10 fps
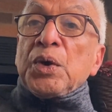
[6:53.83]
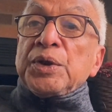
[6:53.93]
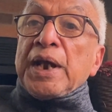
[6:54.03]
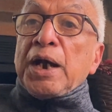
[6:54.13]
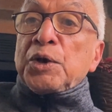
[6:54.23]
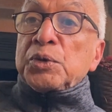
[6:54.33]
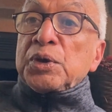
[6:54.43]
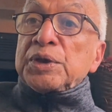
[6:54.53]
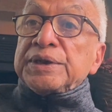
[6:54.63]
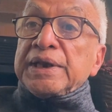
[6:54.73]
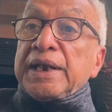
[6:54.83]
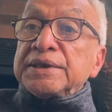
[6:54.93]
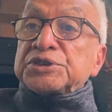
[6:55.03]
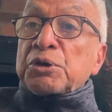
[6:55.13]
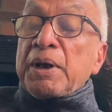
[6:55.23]
Now,
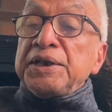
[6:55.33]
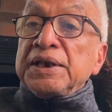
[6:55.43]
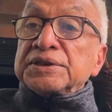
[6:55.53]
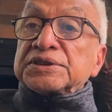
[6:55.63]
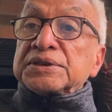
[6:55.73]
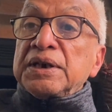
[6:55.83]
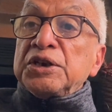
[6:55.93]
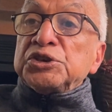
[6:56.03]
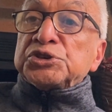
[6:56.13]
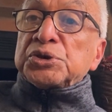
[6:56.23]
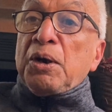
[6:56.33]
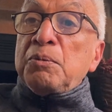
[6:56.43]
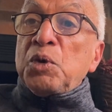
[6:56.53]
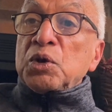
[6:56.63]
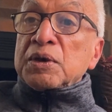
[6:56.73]
his writings show
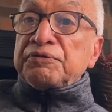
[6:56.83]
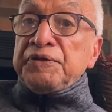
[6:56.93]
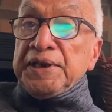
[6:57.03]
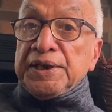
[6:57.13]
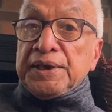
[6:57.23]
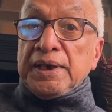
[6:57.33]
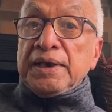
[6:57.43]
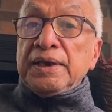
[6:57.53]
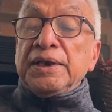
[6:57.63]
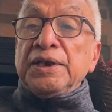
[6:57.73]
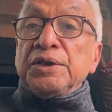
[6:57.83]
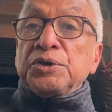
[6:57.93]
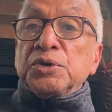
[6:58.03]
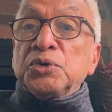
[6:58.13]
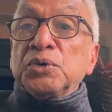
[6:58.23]
more affinity
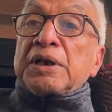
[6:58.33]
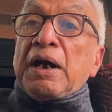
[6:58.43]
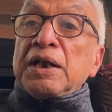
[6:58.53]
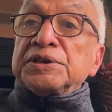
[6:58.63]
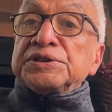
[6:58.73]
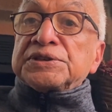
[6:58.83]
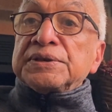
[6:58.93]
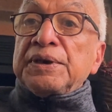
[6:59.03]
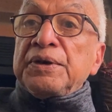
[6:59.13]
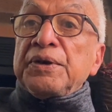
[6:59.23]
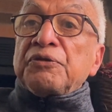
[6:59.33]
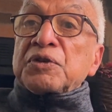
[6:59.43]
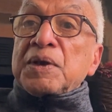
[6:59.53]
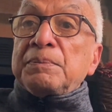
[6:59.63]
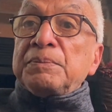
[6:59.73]
to scholars
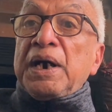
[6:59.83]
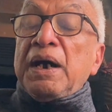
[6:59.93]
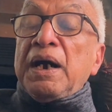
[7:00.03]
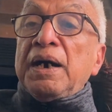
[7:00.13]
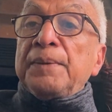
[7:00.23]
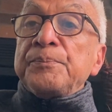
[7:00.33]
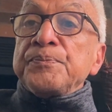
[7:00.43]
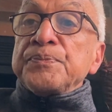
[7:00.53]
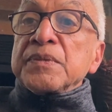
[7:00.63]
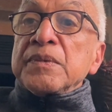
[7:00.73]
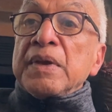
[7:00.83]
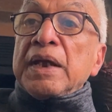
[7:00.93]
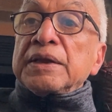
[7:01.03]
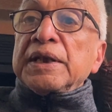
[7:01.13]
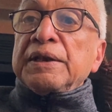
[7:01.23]
from
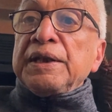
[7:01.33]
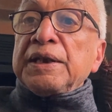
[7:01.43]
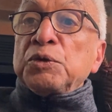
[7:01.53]
the Greek